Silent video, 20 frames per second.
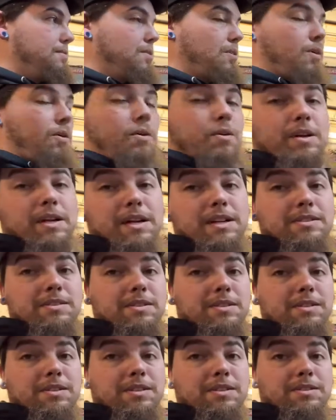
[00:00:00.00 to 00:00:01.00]
all kinds
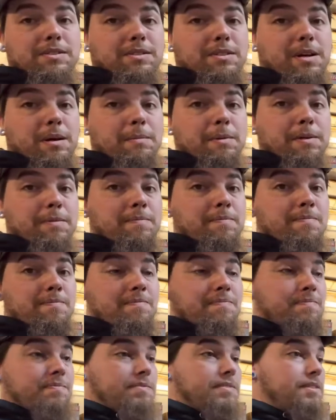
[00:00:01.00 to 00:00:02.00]
of goodies are coming.
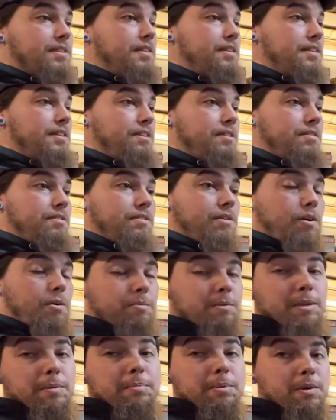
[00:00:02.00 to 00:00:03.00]

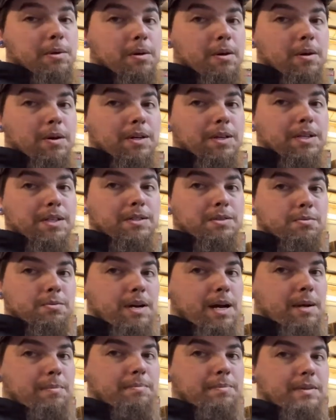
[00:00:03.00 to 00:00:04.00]
Home Depot already
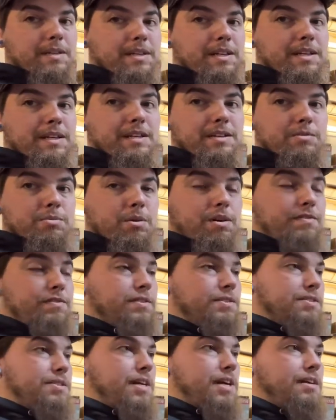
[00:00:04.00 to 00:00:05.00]
dropped the 12
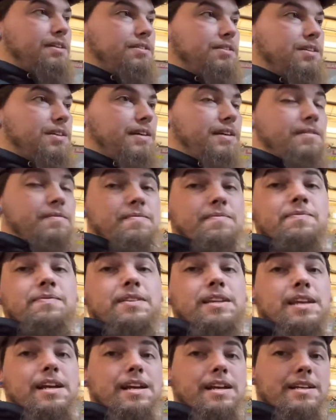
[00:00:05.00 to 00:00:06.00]
foot skeleton.
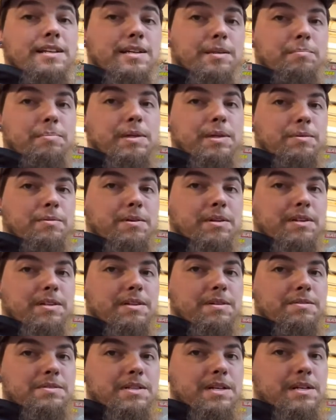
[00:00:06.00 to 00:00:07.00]
I did pick one of
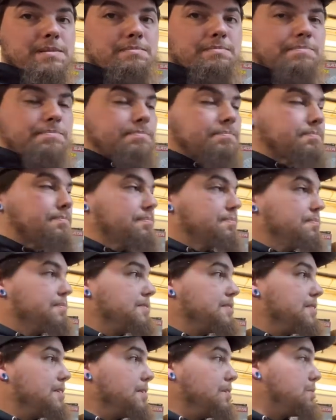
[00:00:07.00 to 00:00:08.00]
those up.
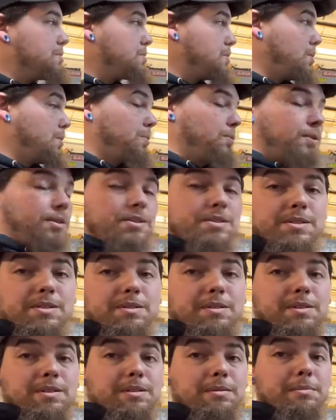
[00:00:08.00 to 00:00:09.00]
So there's
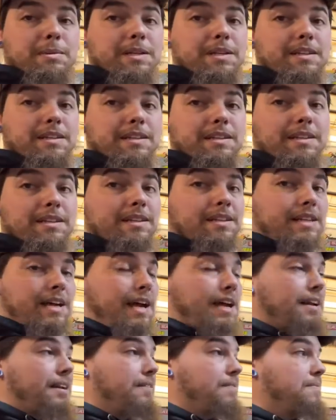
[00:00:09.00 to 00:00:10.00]
going to be
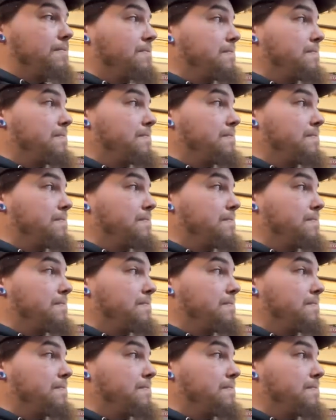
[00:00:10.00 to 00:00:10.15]
that